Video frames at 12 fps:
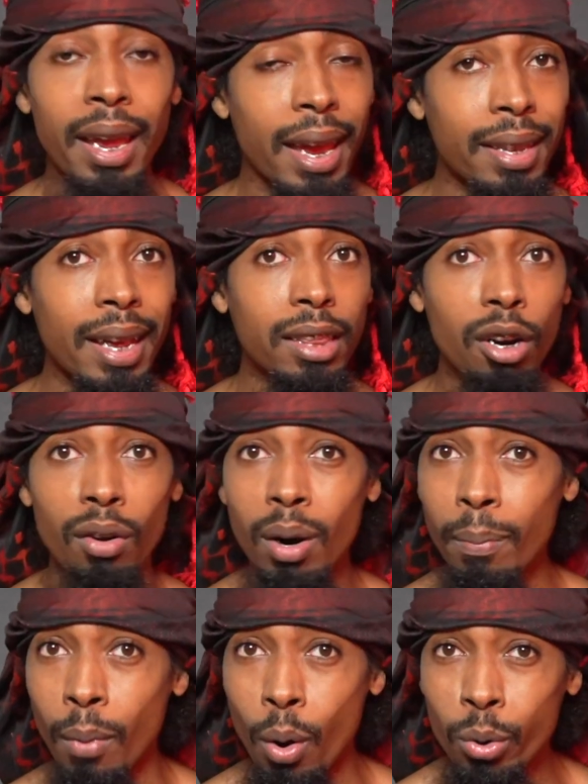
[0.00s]
and that they're
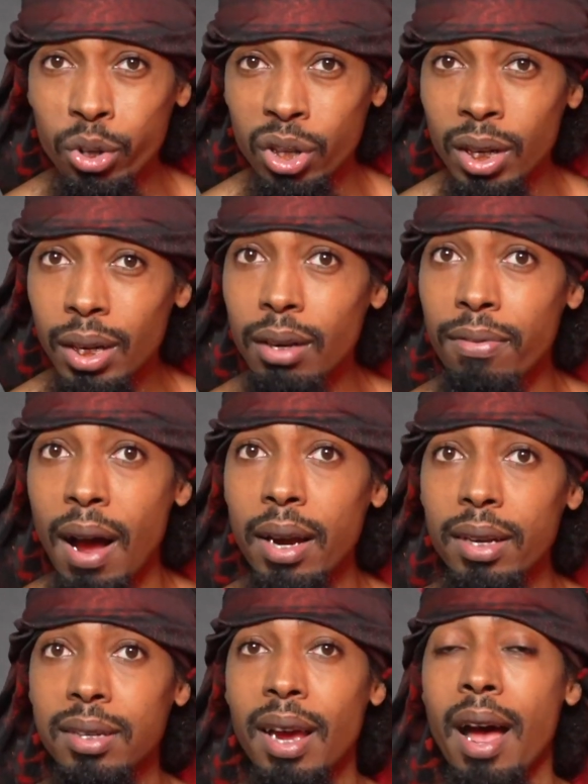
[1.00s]
emotionally
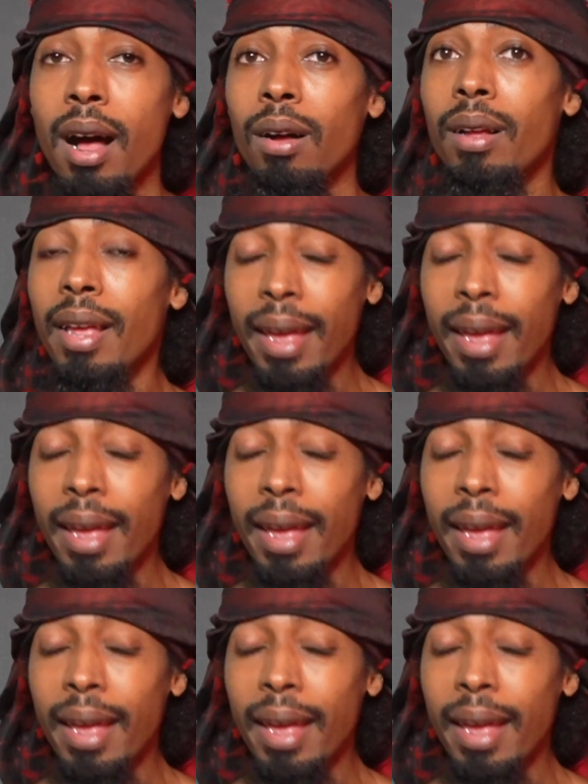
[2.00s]
volatile